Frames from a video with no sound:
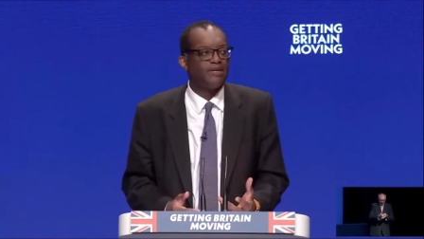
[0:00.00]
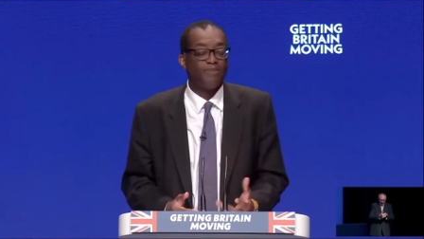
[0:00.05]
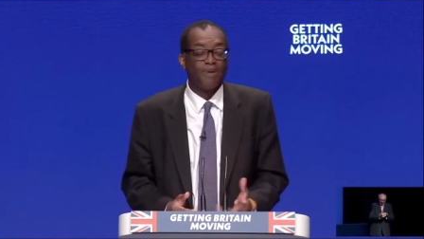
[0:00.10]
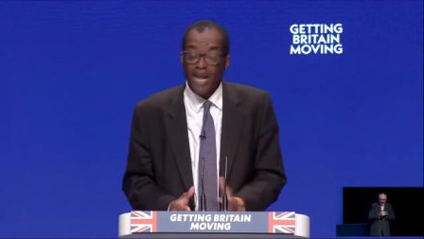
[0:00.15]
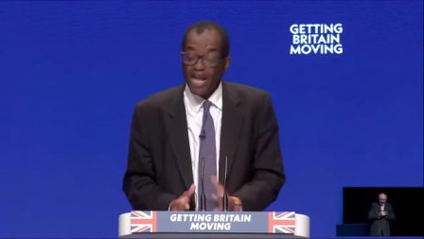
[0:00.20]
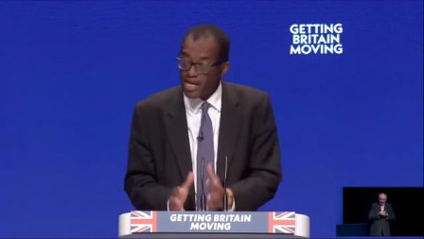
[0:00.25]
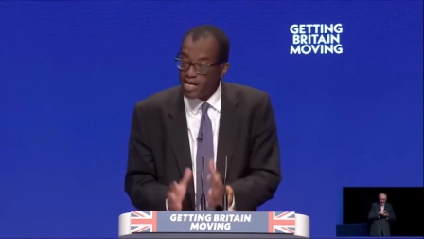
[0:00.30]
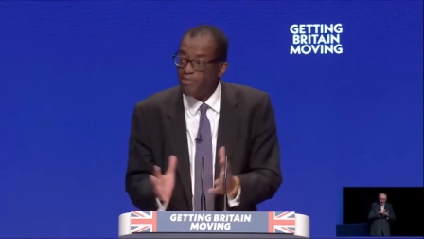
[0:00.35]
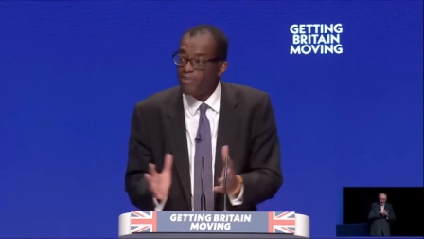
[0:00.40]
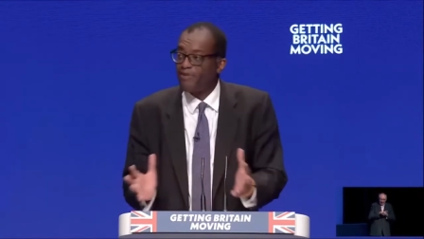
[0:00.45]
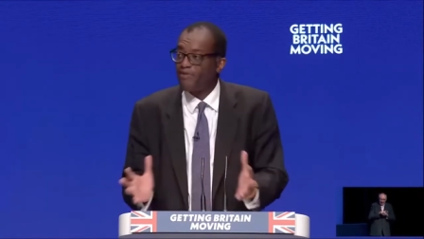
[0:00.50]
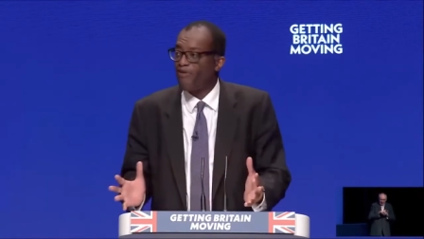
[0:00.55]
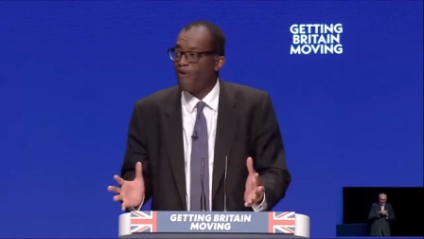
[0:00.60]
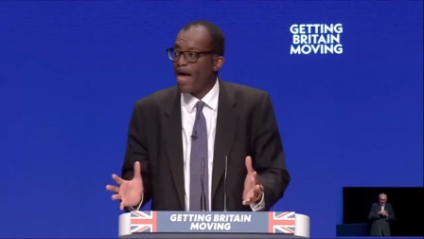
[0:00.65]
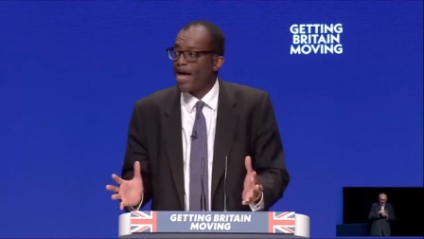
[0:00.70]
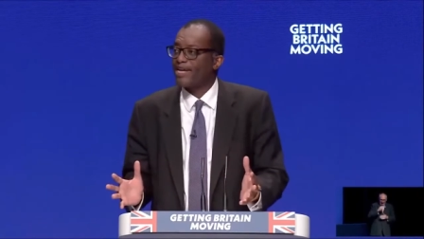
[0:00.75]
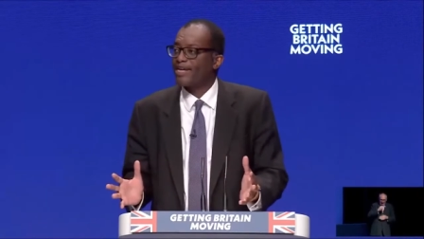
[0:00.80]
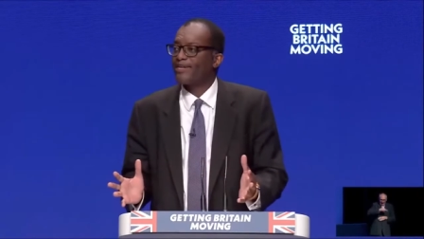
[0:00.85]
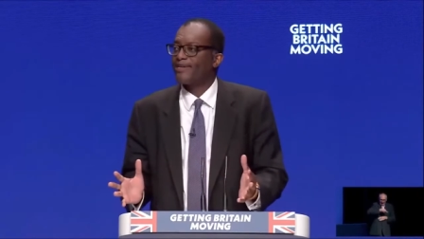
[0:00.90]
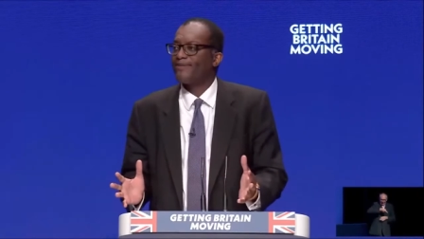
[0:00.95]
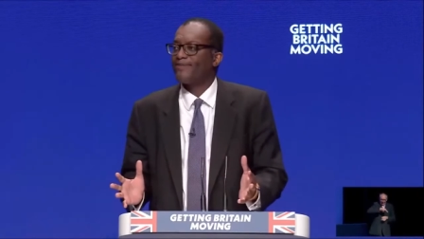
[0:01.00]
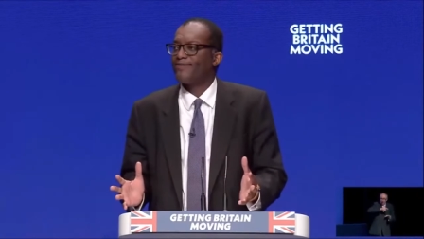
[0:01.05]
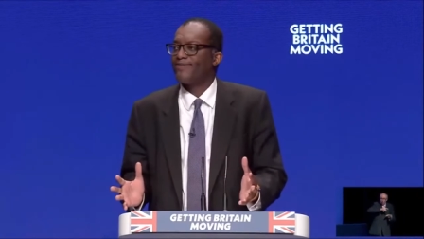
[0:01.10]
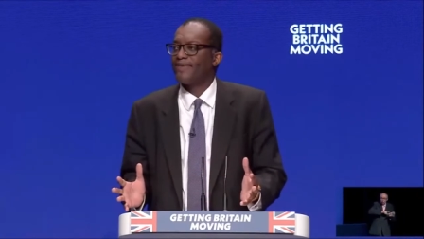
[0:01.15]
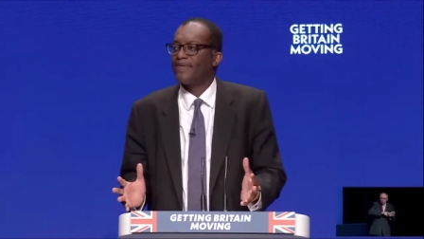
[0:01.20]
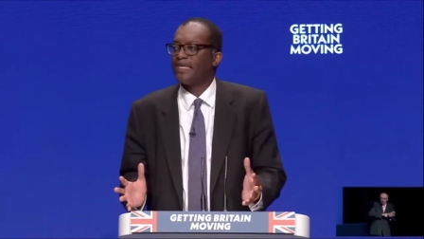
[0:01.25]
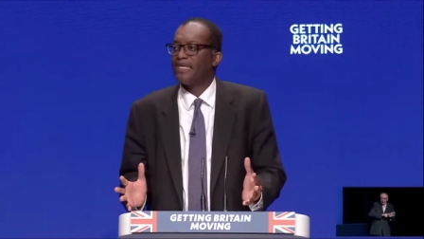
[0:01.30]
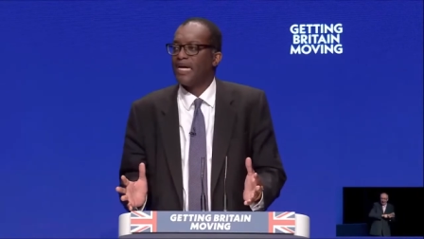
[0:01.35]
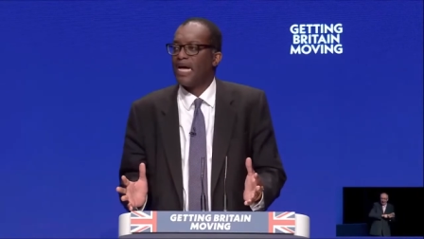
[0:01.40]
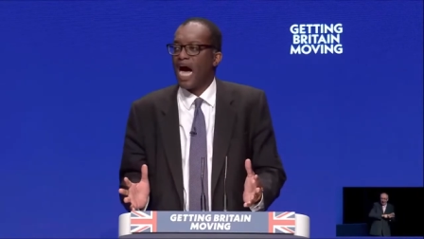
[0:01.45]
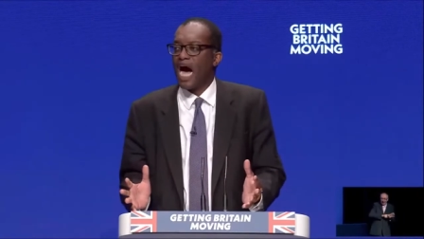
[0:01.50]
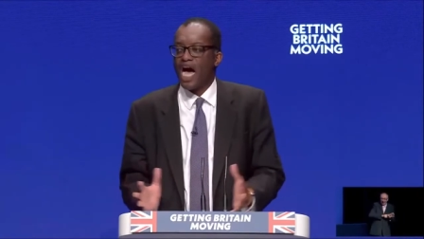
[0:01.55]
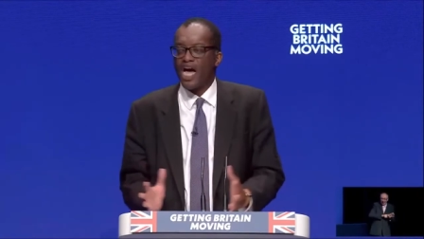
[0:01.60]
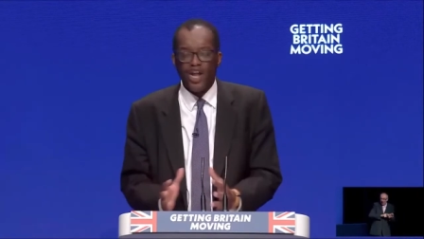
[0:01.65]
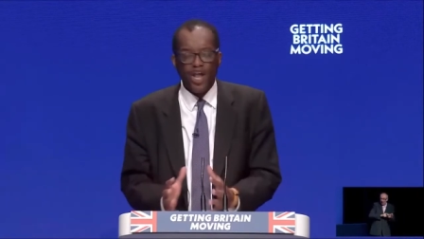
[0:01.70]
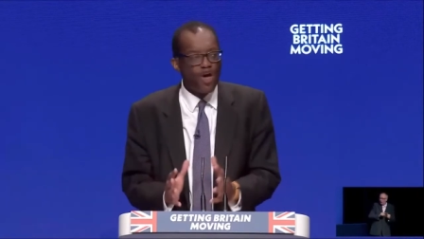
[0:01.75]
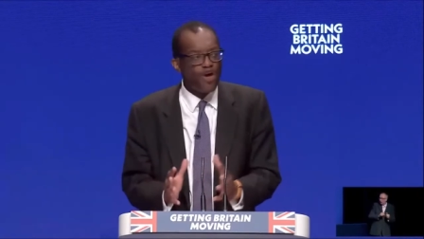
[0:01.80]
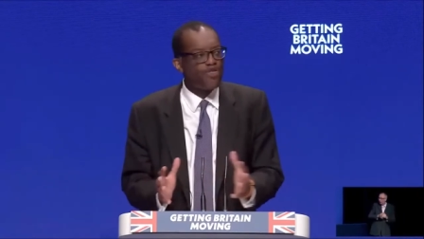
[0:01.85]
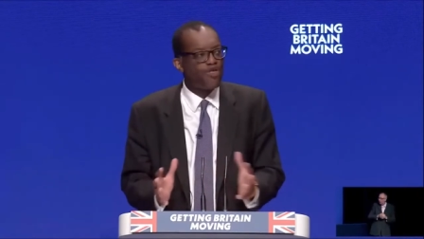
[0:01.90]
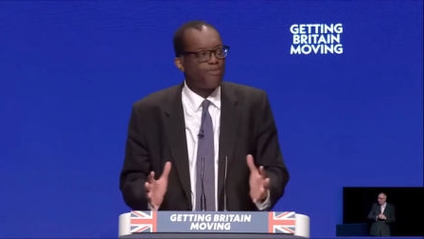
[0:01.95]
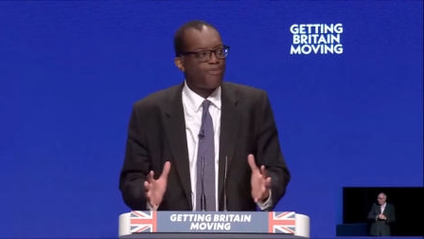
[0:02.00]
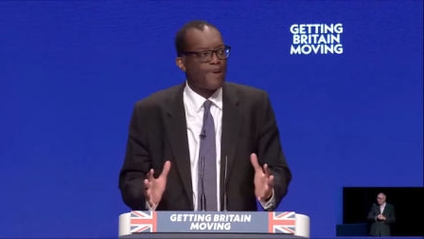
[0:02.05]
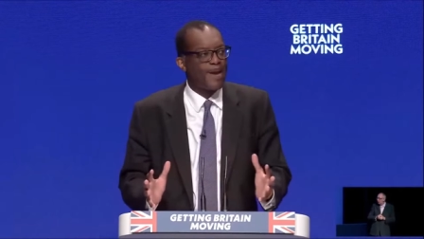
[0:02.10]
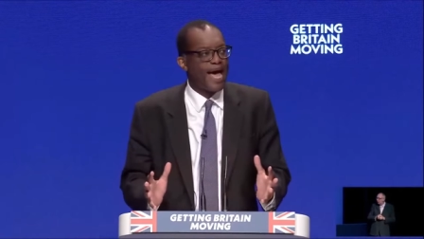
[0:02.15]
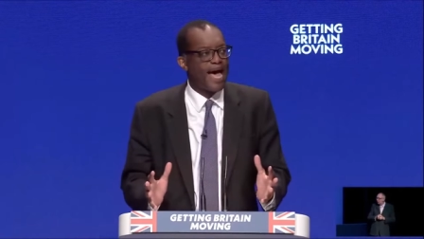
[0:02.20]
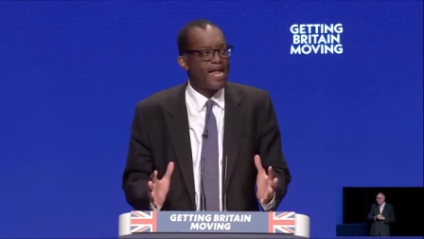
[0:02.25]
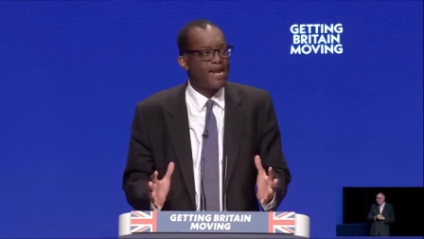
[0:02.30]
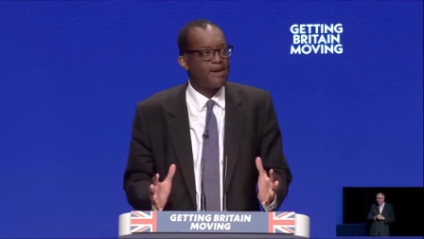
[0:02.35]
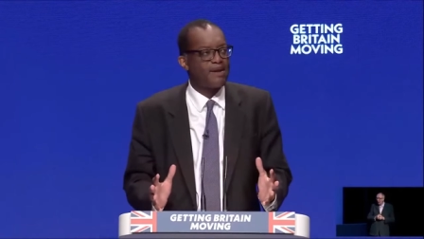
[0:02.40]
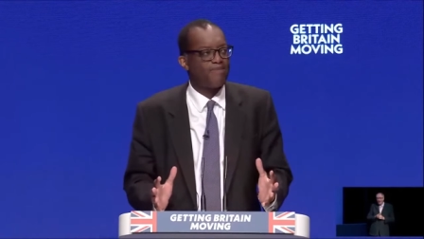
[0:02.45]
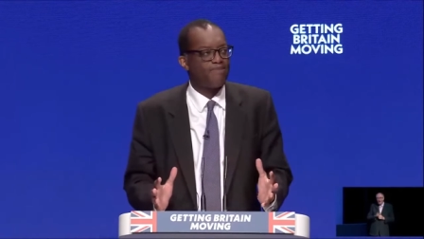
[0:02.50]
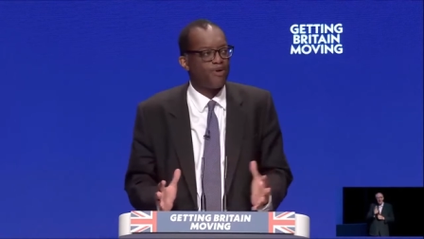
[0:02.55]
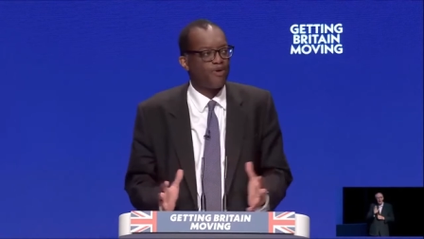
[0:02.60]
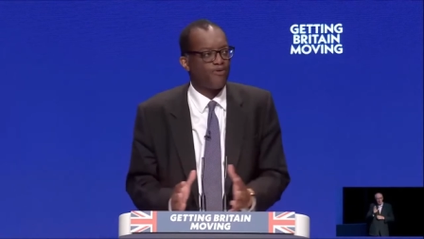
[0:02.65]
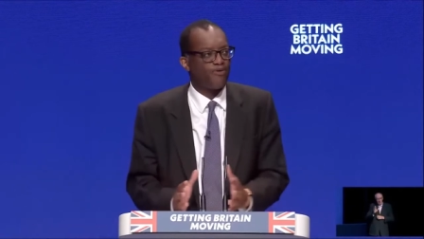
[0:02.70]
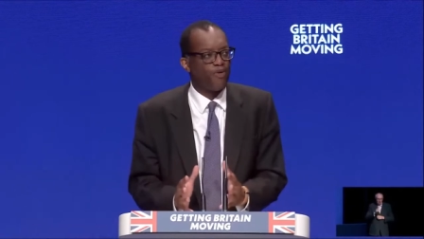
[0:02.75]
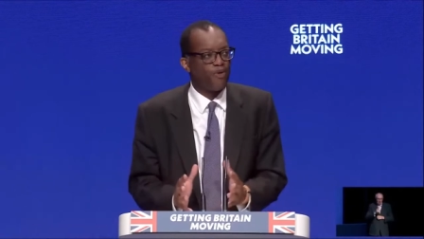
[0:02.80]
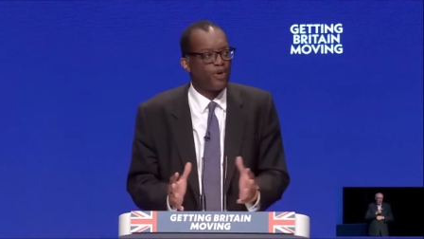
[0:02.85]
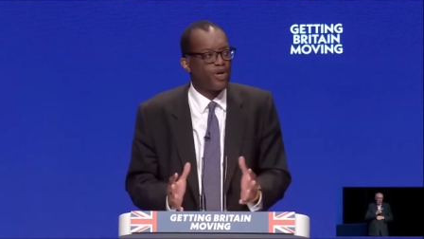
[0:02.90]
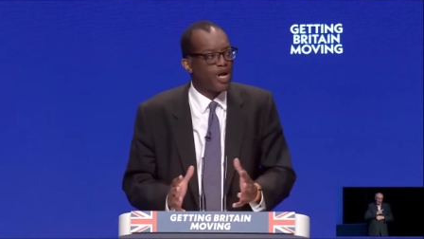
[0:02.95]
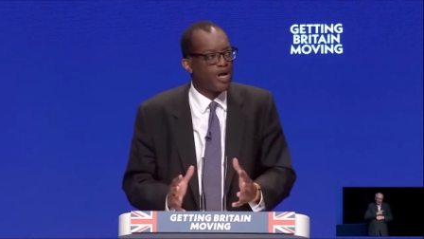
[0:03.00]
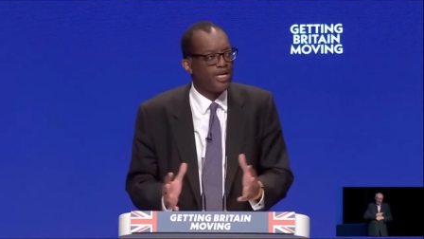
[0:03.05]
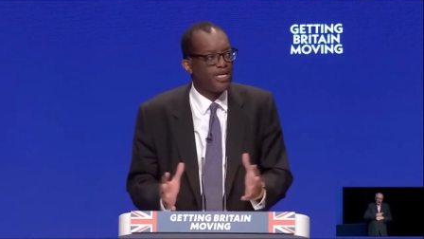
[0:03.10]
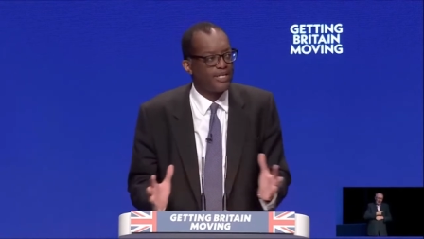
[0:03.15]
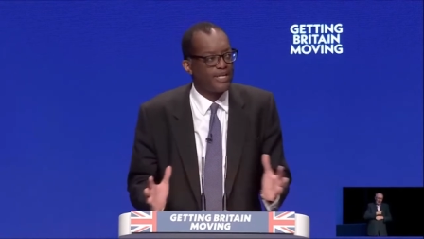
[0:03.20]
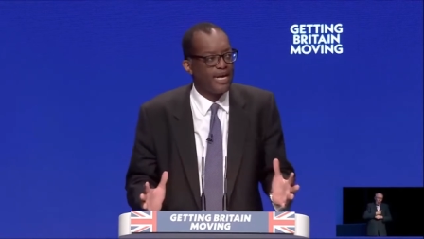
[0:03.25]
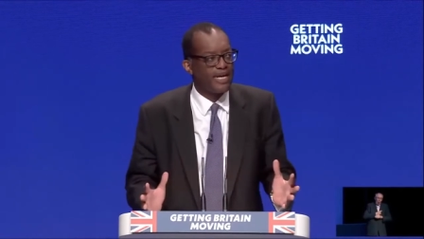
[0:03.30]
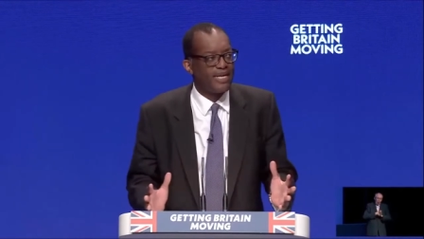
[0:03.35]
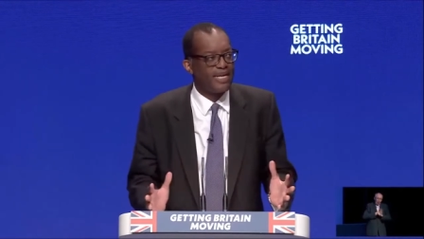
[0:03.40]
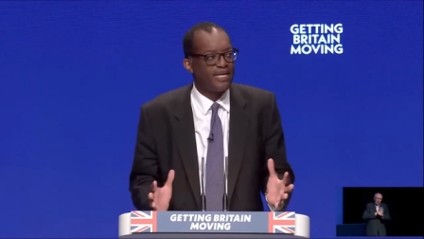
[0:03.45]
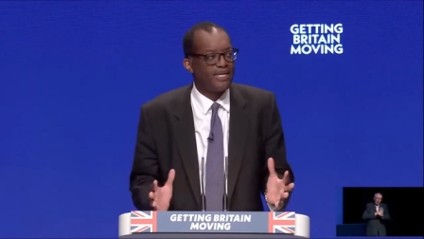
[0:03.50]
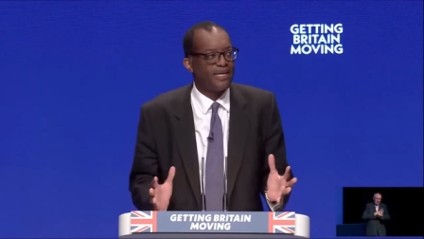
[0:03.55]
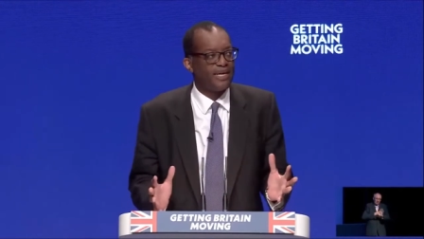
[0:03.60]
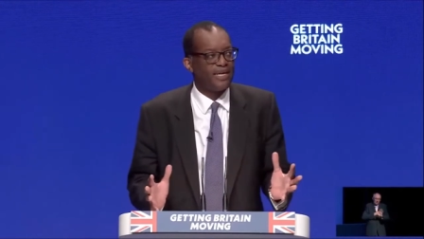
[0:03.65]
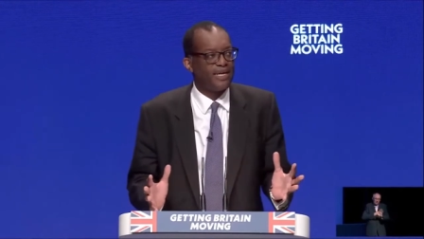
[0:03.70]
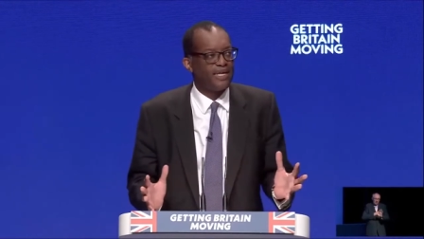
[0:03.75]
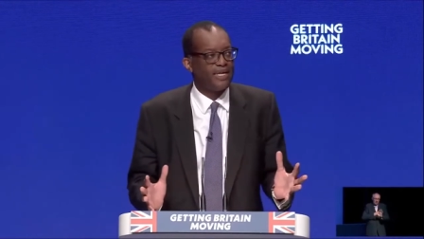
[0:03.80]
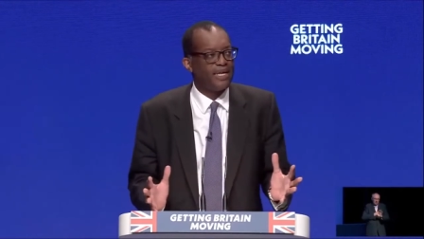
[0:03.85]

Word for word: But I can be frank, I know the plan put forward only ten year,